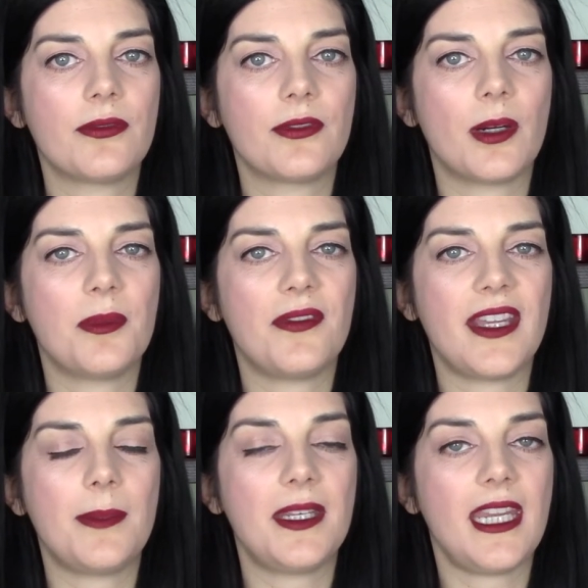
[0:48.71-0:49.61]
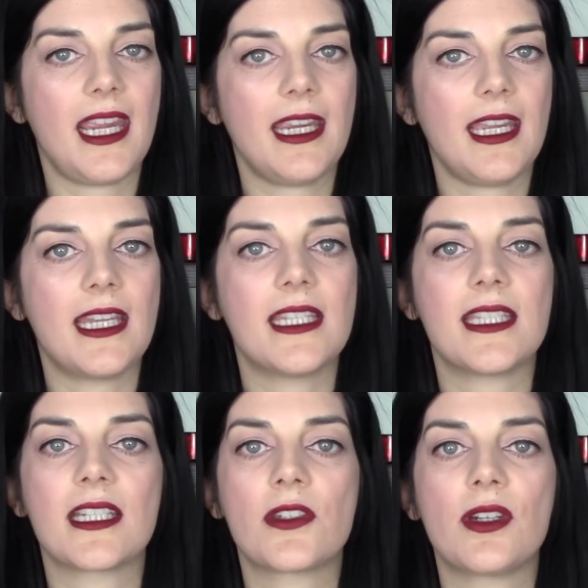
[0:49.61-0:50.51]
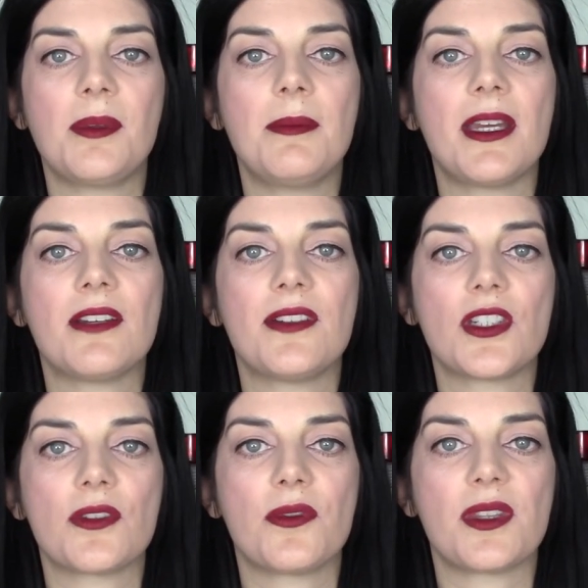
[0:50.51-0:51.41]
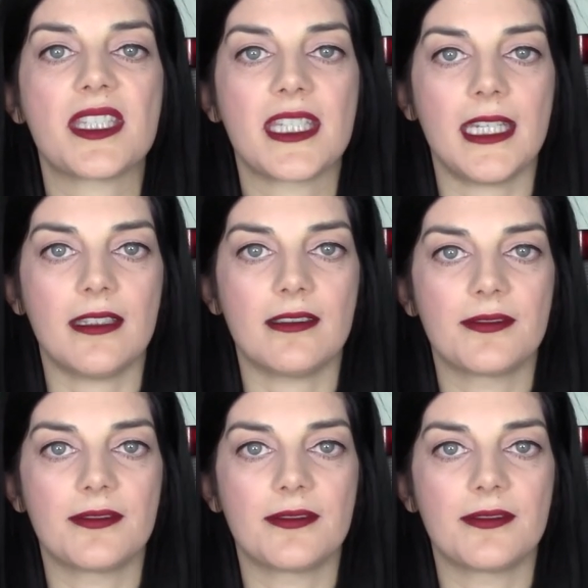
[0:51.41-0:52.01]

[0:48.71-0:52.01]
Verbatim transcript: form of vitamin A and is extremely beneficial for the skin.